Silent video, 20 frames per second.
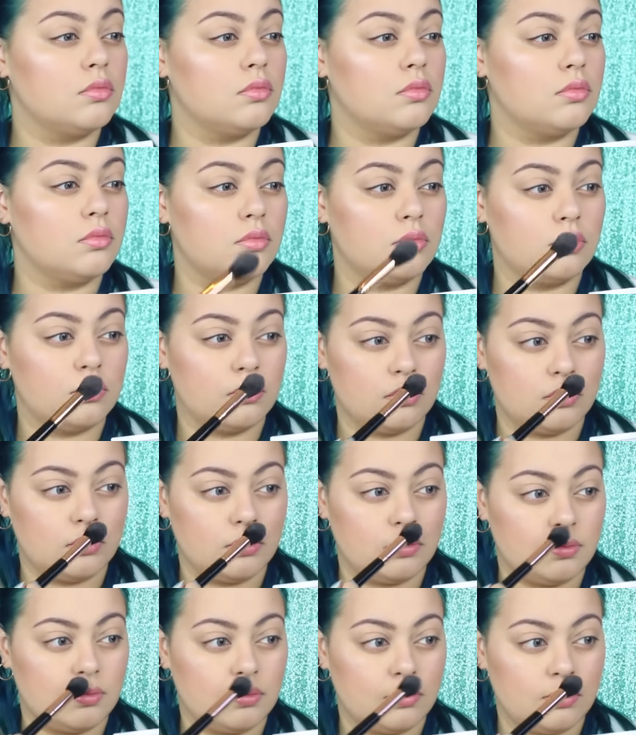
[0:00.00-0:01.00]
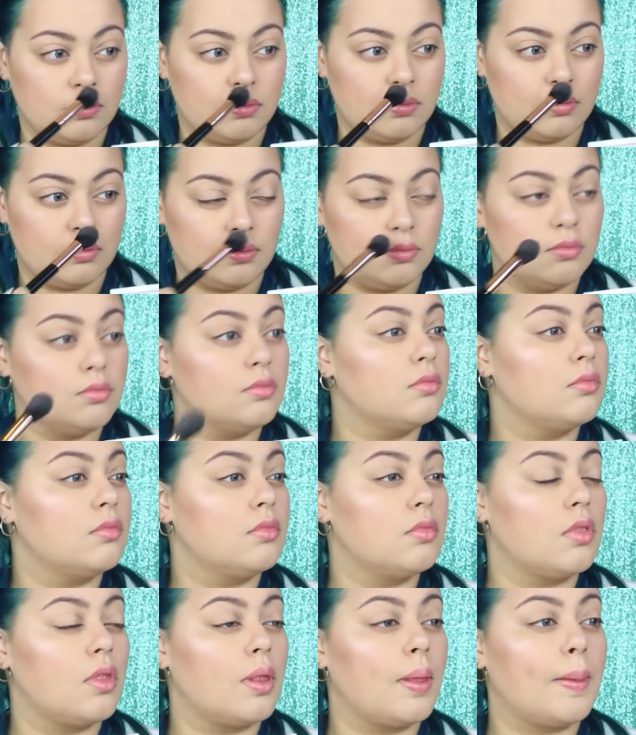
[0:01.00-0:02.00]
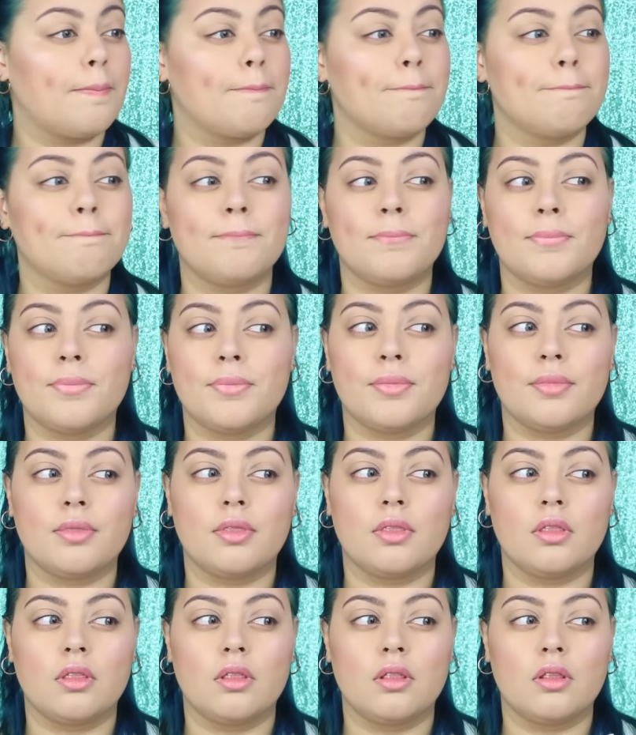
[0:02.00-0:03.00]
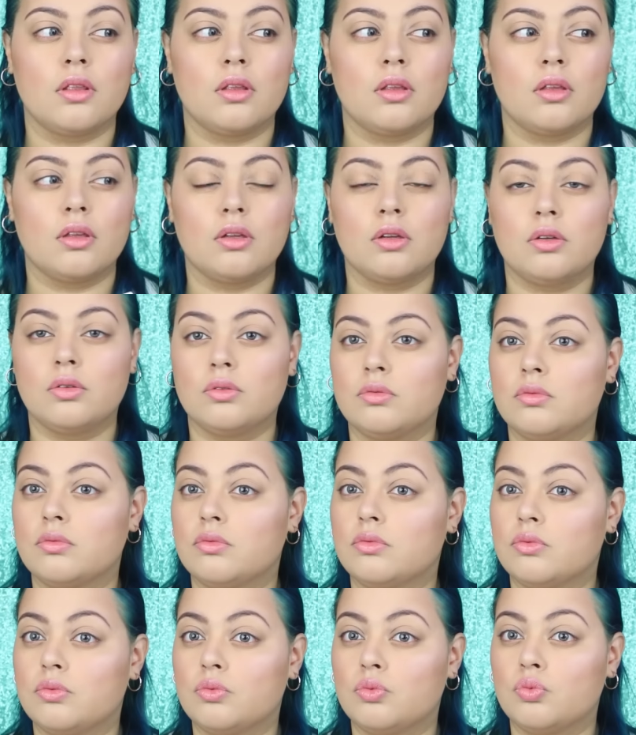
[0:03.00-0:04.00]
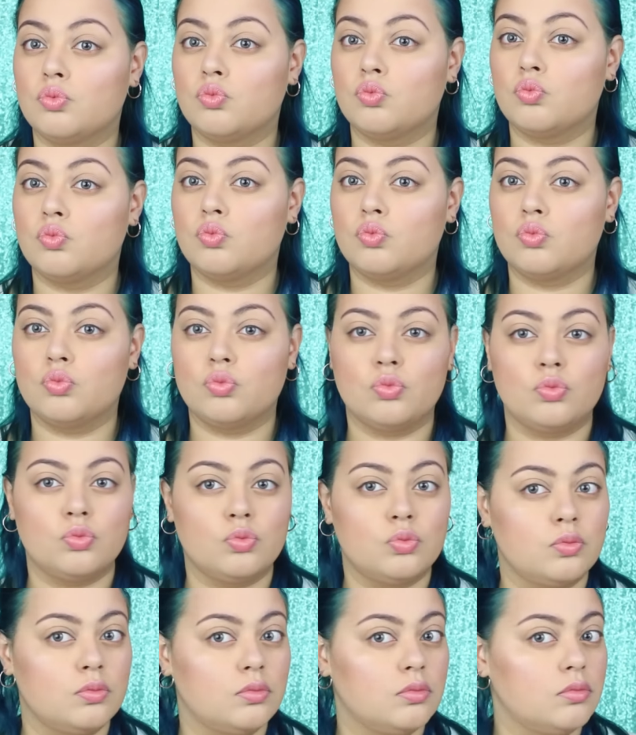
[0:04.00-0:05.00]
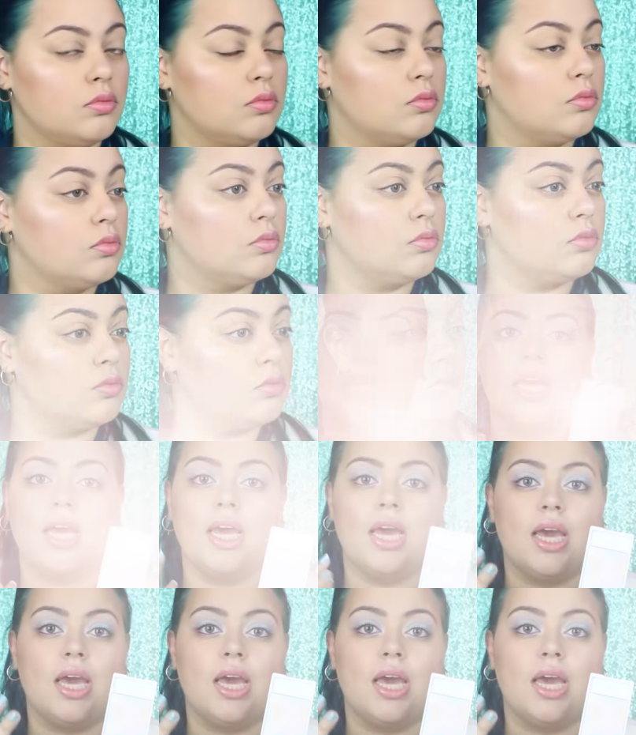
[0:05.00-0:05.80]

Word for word: beautiful pearlescent shade. It's like a pearlescent white. I feel like this is the highlight that is going to show up the most on the skin.